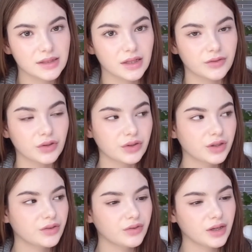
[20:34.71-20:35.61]
If not in
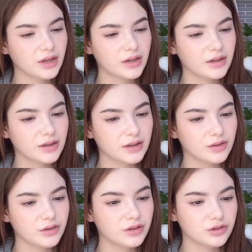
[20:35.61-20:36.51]
Korea, you
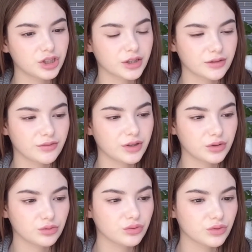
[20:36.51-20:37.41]
need to check if they
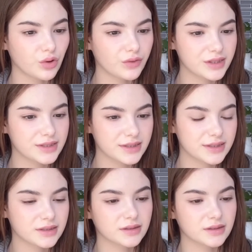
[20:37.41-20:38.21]
do overseas